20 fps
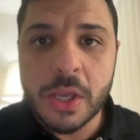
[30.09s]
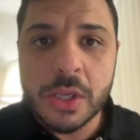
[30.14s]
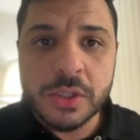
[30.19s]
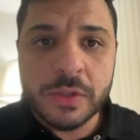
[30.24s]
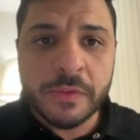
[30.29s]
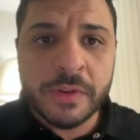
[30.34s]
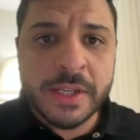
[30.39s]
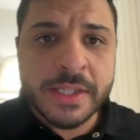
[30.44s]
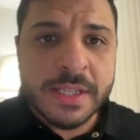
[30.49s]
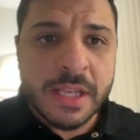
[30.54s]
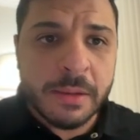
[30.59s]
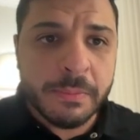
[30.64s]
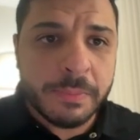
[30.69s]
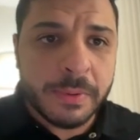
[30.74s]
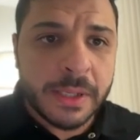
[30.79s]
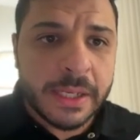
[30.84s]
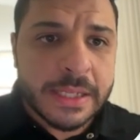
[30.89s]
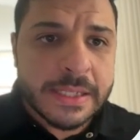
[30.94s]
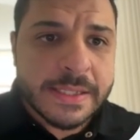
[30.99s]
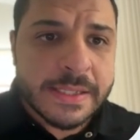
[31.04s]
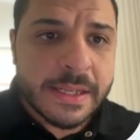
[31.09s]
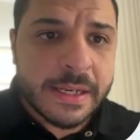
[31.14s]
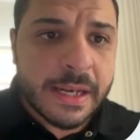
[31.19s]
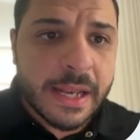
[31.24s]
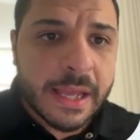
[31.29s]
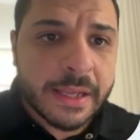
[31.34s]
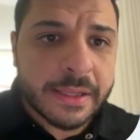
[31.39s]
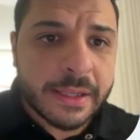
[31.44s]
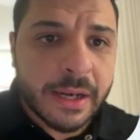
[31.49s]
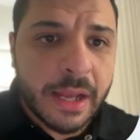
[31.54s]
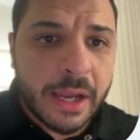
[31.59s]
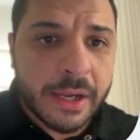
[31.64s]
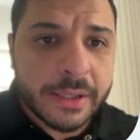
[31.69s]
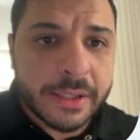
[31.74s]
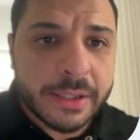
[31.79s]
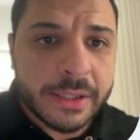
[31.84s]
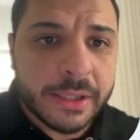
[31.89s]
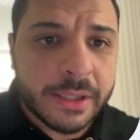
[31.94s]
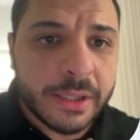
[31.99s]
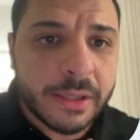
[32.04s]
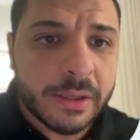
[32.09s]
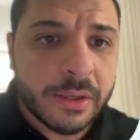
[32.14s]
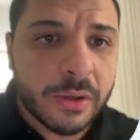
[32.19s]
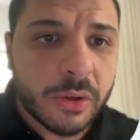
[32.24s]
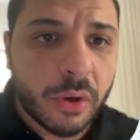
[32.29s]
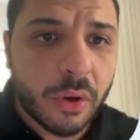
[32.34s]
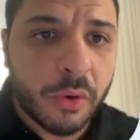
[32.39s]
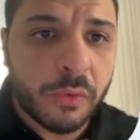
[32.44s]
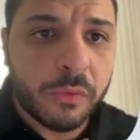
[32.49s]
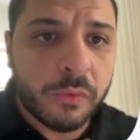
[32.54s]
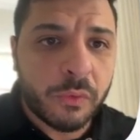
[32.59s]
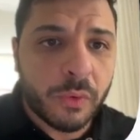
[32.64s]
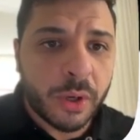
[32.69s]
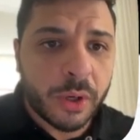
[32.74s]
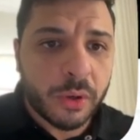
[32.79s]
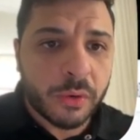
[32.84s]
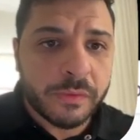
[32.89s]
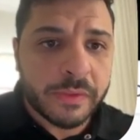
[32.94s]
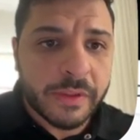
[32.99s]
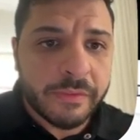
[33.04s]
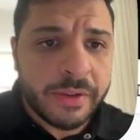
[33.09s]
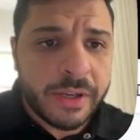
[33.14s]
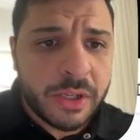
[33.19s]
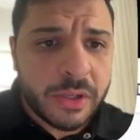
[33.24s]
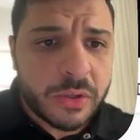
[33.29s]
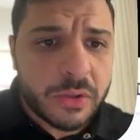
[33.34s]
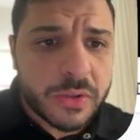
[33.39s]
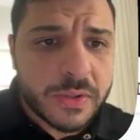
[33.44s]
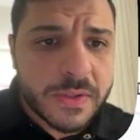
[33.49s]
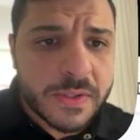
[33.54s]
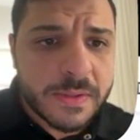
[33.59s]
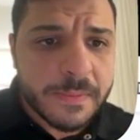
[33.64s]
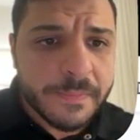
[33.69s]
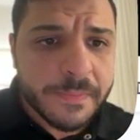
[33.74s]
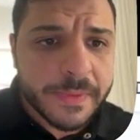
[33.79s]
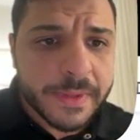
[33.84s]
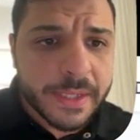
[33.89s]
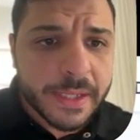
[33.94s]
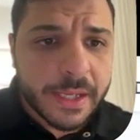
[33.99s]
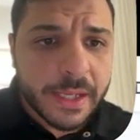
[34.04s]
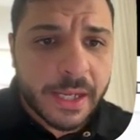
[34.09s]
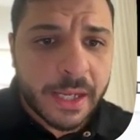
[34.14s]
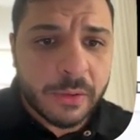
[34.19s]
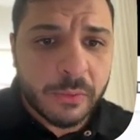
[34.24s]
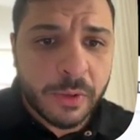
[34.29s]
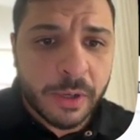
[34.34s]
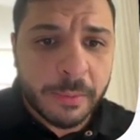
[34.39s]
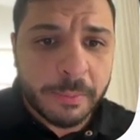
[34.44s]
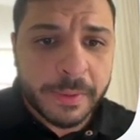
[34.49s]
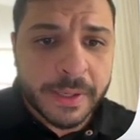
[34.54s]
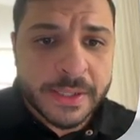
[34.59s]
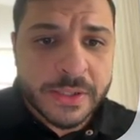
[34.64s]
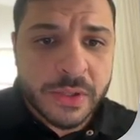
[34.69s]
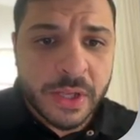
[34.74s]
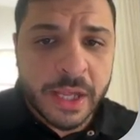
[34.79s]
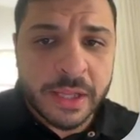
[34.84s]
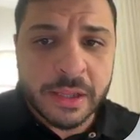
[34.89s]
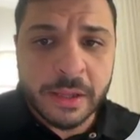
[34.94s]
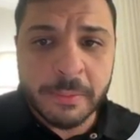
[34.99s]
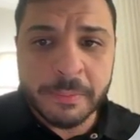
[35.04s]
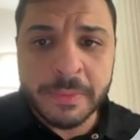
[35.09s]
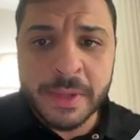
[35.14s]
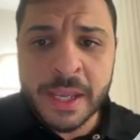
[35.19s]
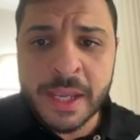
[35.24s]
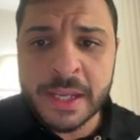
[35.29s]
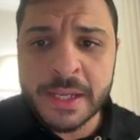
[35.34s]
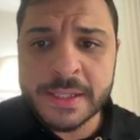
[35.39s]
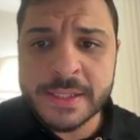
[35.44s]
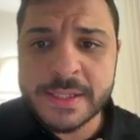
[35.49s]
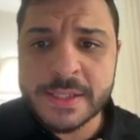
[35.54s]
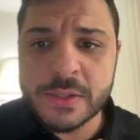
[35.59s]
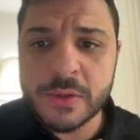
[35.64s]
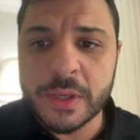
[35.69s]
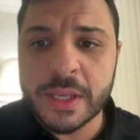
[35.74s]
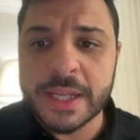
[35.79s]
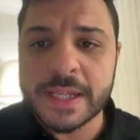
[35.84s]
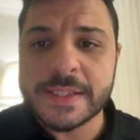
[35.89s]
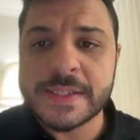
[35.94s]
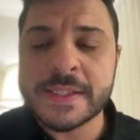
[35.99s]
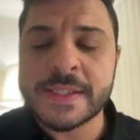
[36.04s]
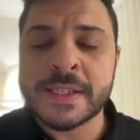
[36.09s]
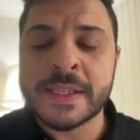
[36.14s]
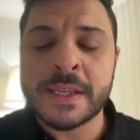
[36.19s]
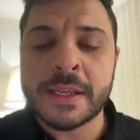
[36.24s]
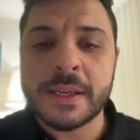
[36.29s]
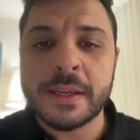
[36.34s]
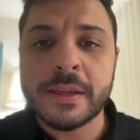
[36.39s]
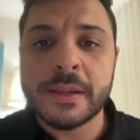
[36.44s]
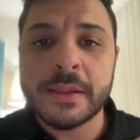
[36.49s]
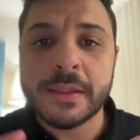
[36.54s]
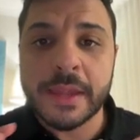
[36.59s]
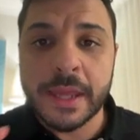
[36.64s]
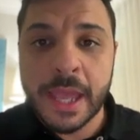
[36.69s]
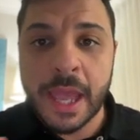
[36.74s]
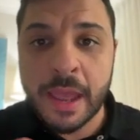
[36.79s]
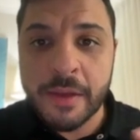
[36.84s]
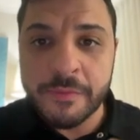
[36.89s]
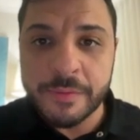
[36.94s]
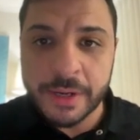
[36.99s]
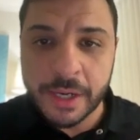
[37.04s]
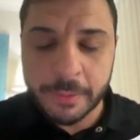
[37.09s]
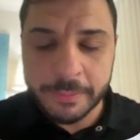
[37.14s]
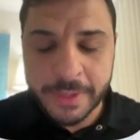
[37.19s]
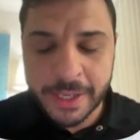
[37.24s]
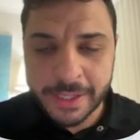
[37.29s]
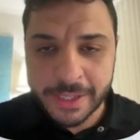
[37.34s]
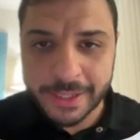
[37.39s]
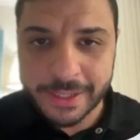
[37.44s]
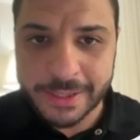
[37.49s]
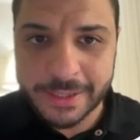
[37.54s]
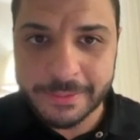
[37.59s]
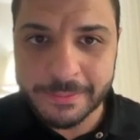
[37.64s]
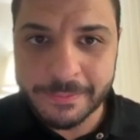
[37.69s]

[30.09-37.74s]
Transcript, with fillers: So for example, let's select an ID of one of the videos and when I press add updates, you can see they have been updated.